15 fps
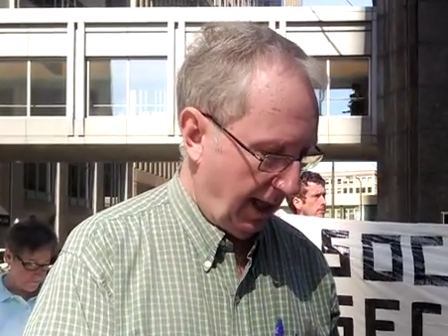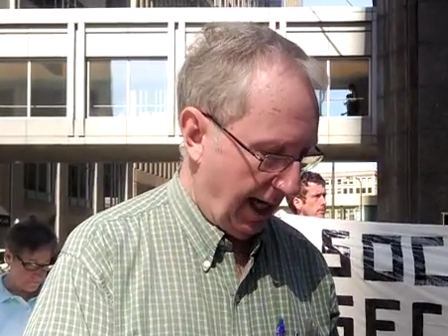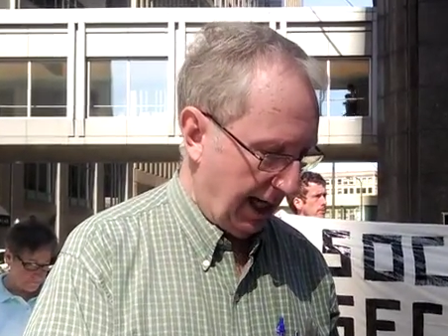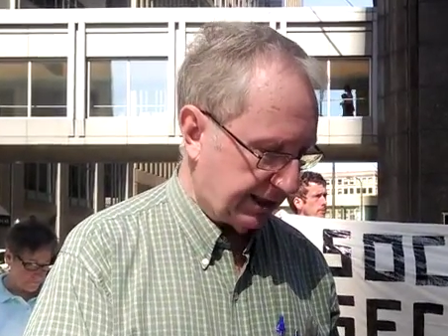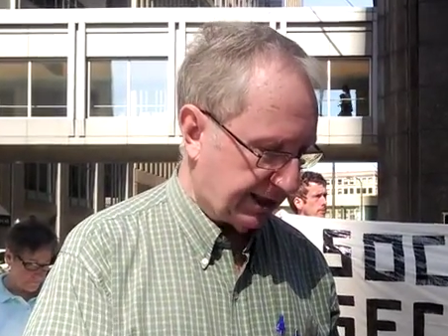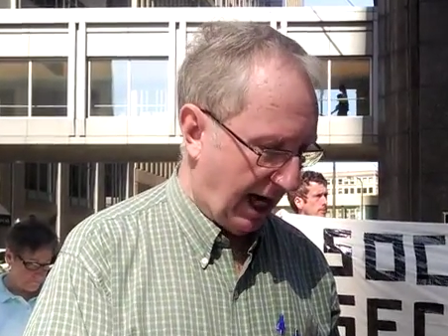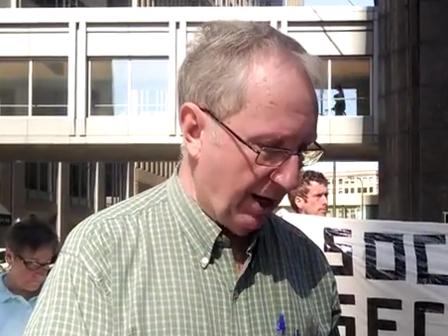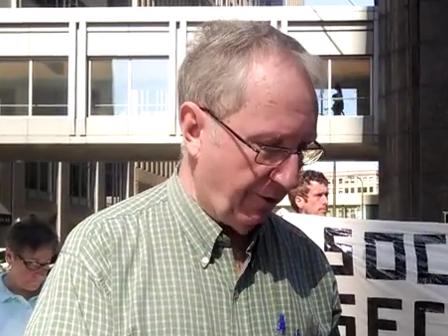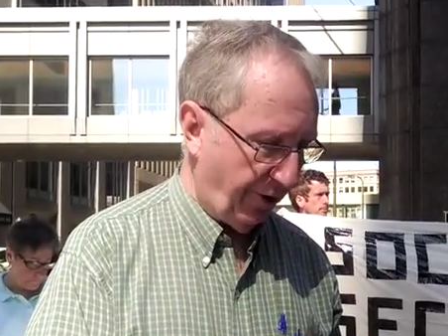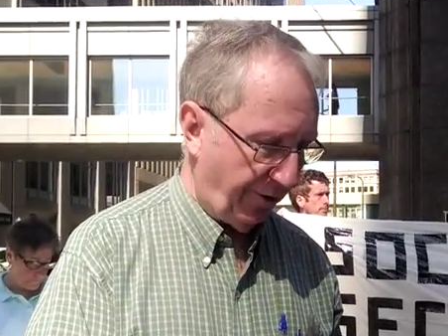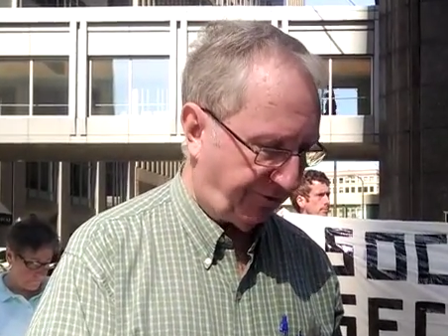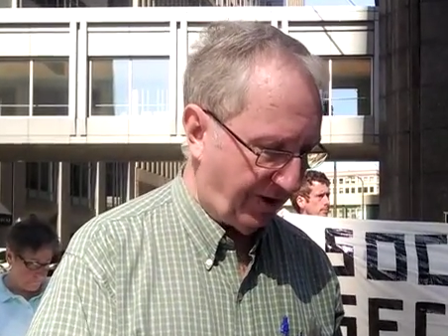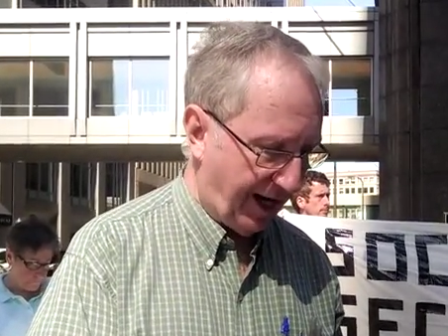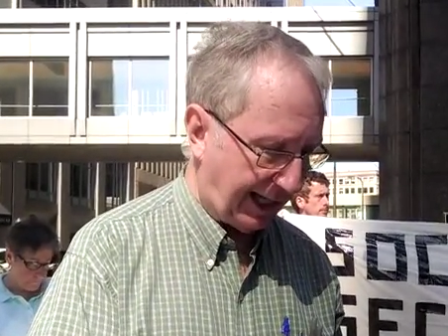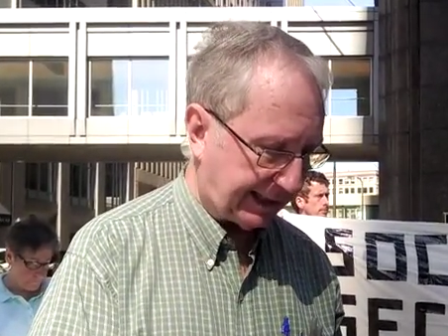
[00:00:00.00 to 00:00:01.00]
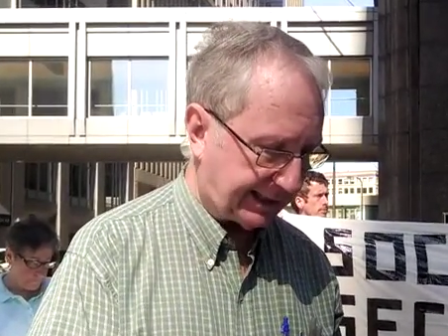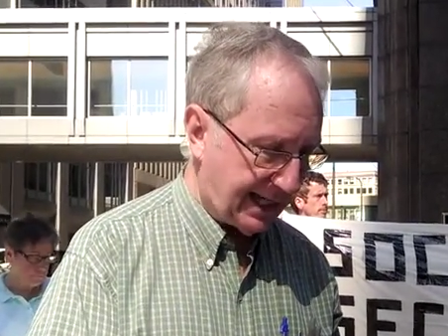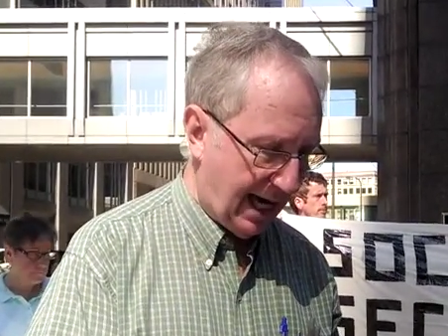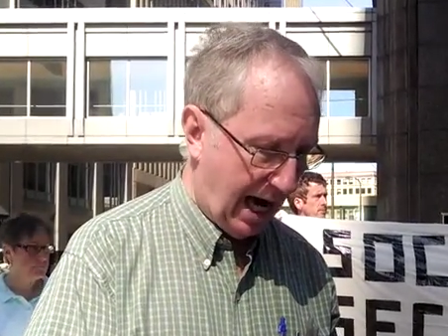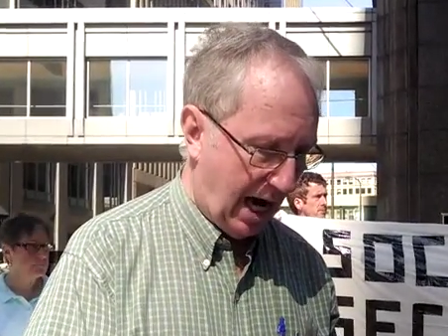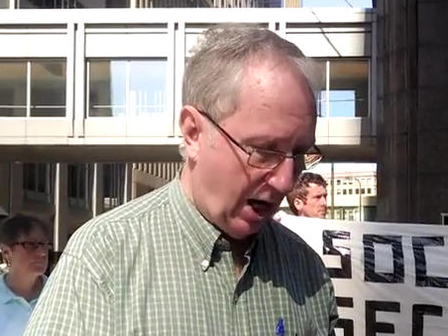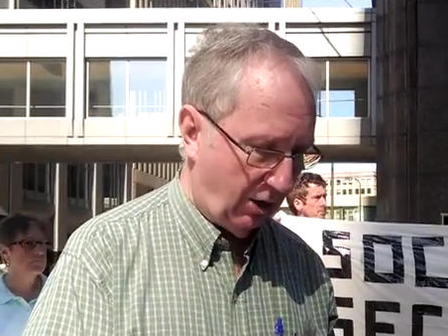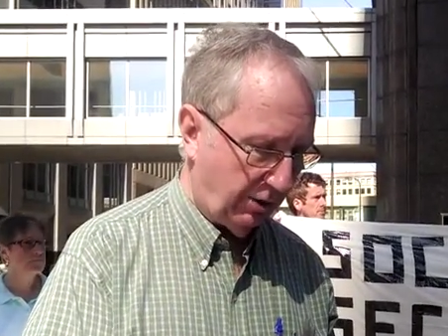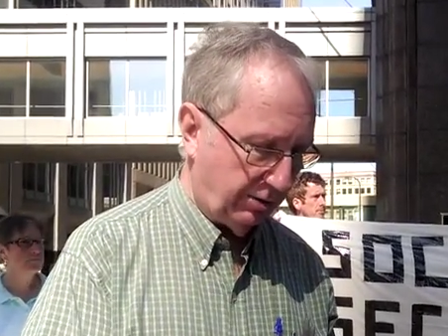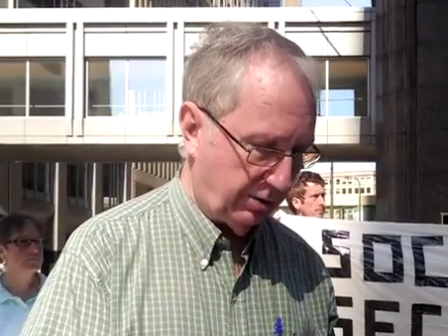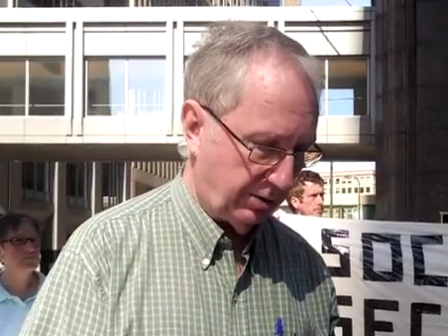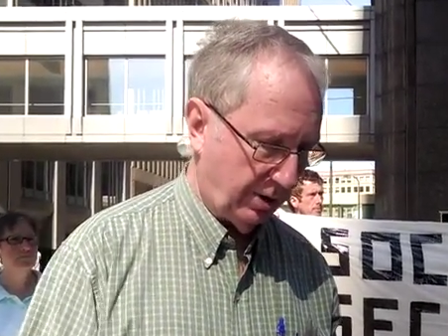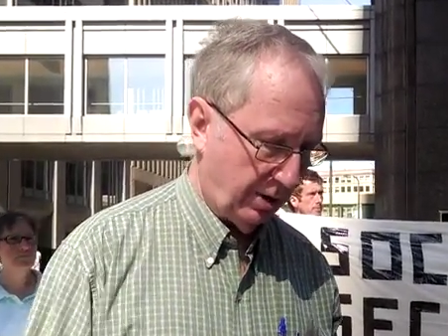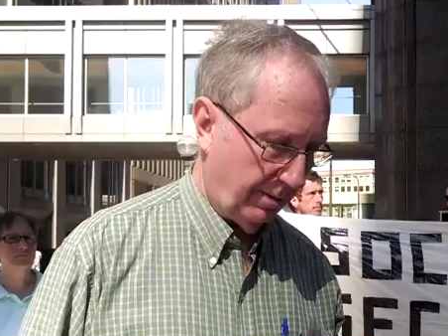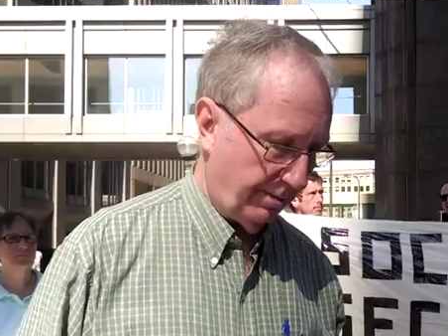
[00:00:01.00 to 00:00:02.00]
As I reflect now,
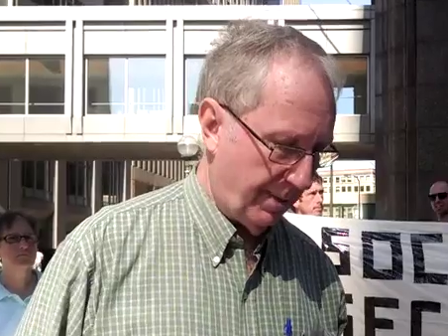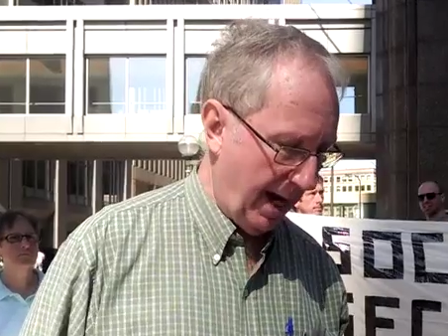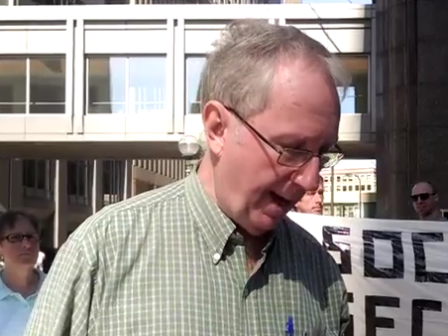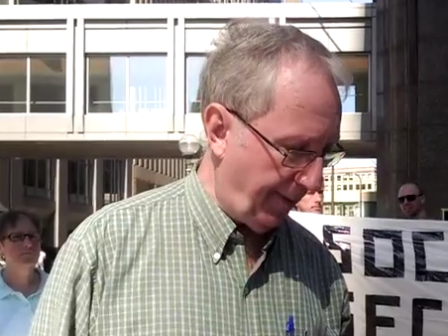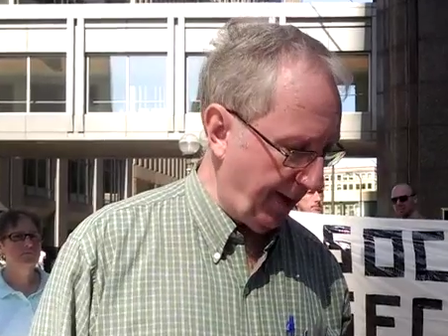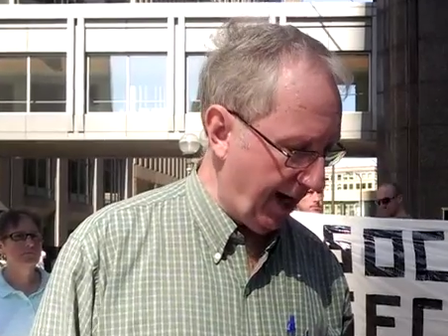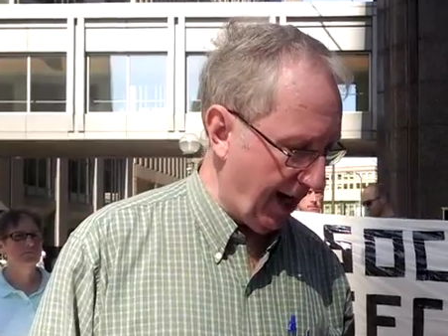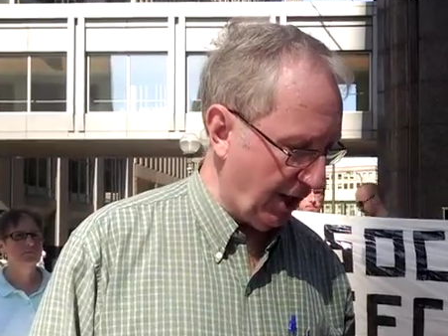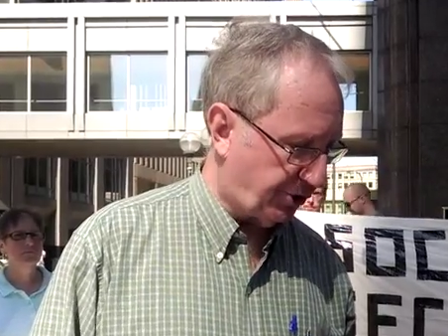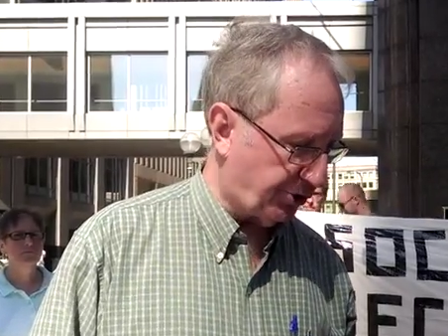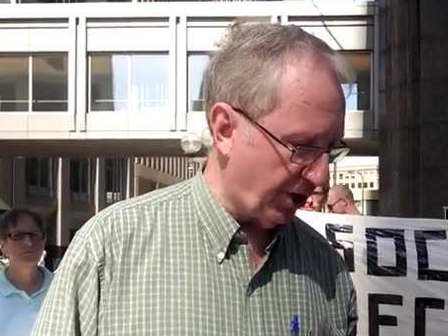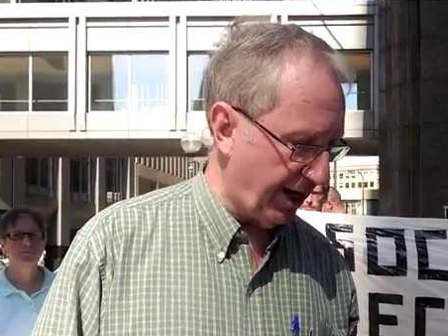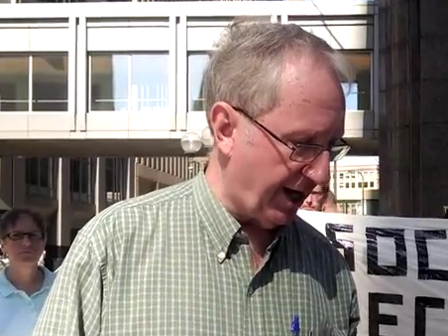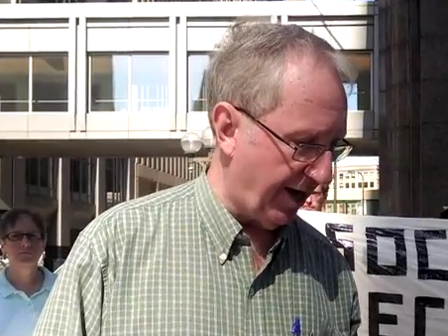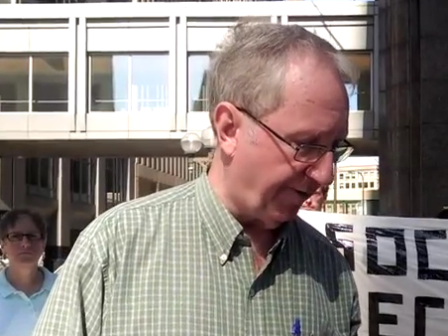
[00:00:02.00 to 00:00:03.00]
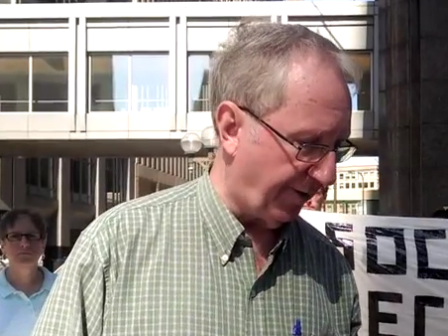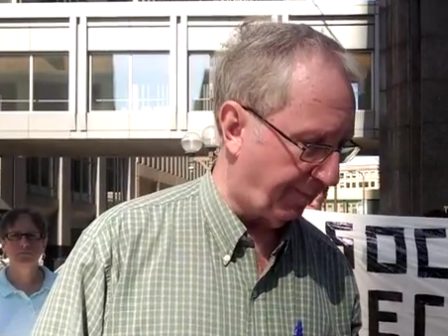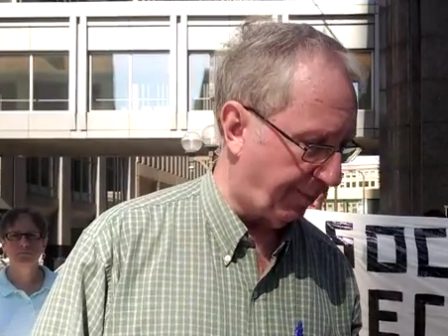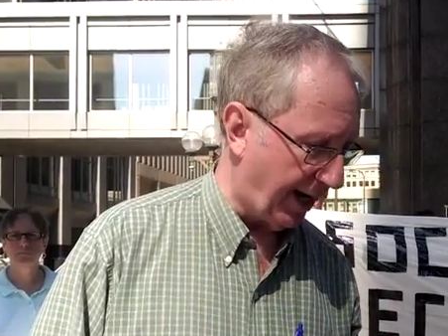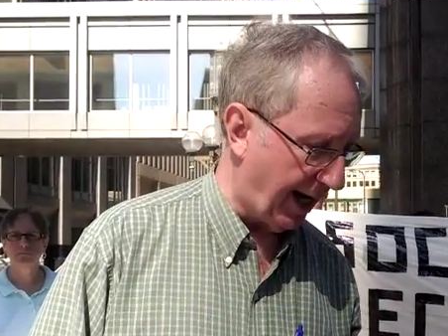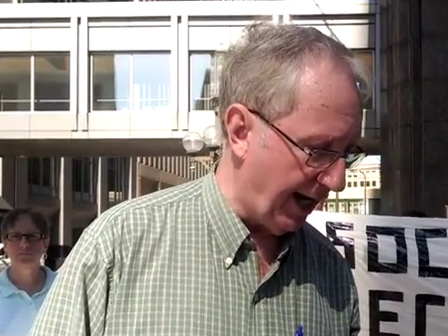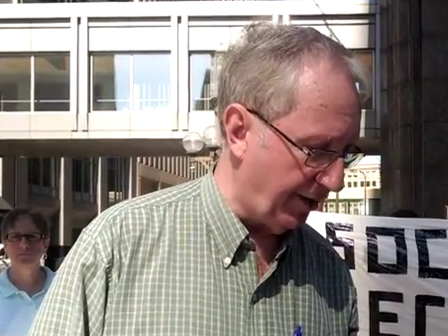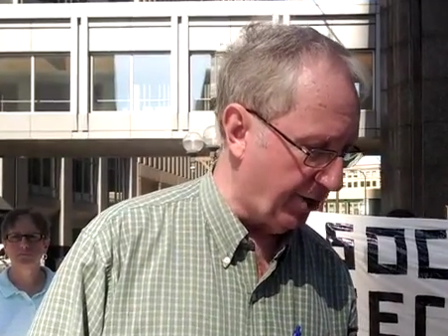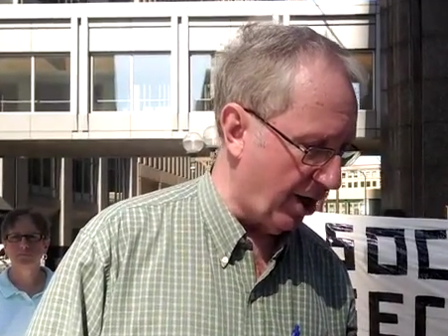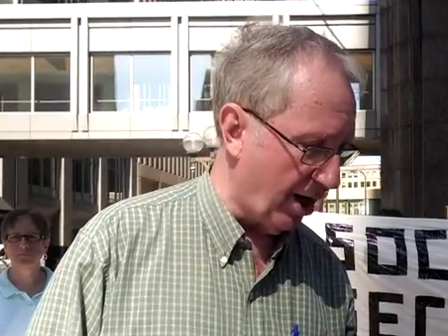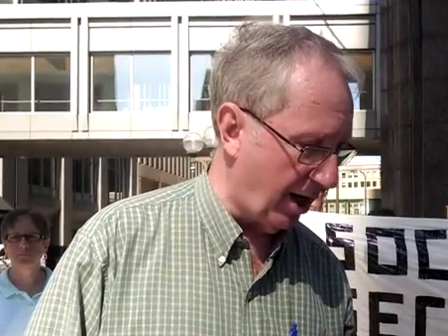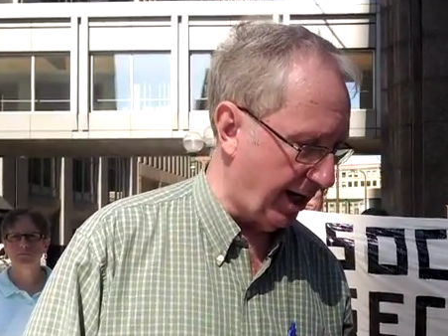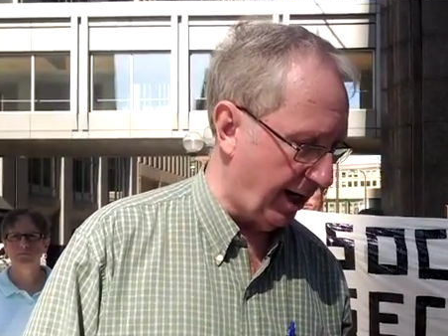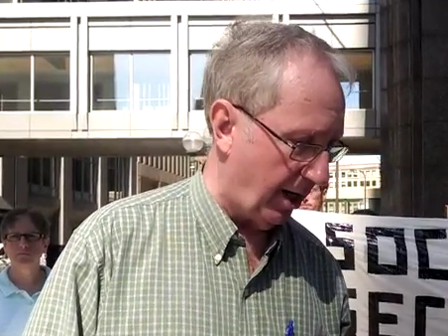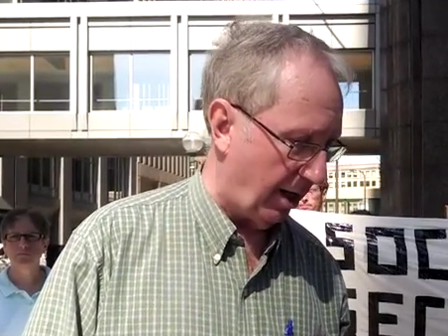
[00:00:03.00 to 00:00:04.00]
maybe I should have applied
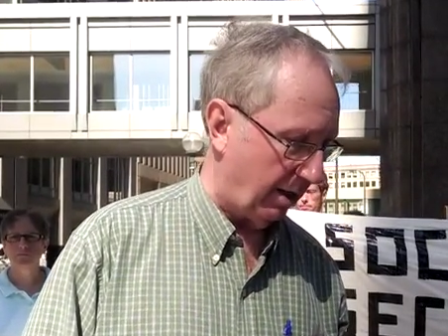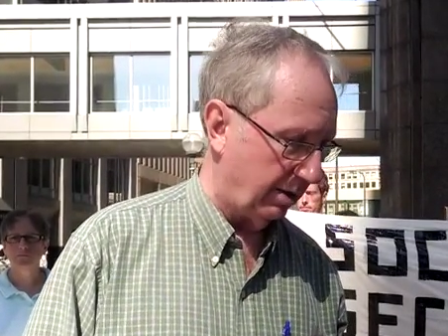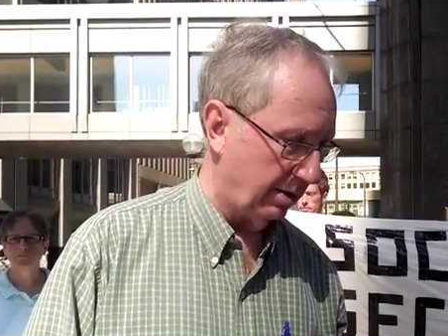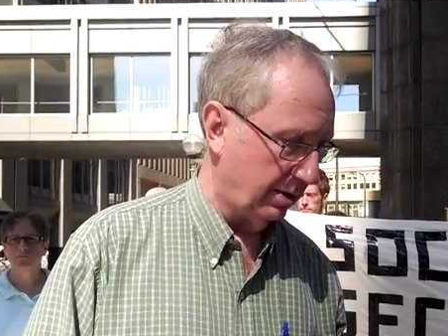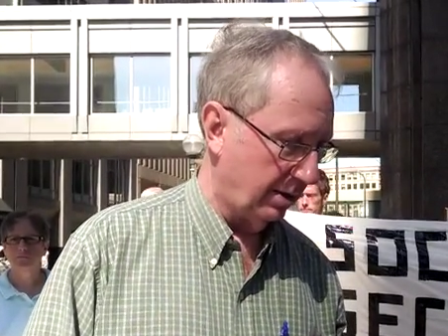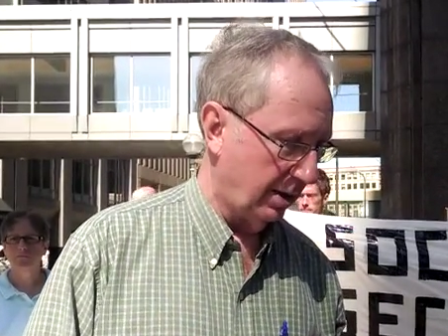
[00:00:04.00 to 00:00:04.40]
earlier,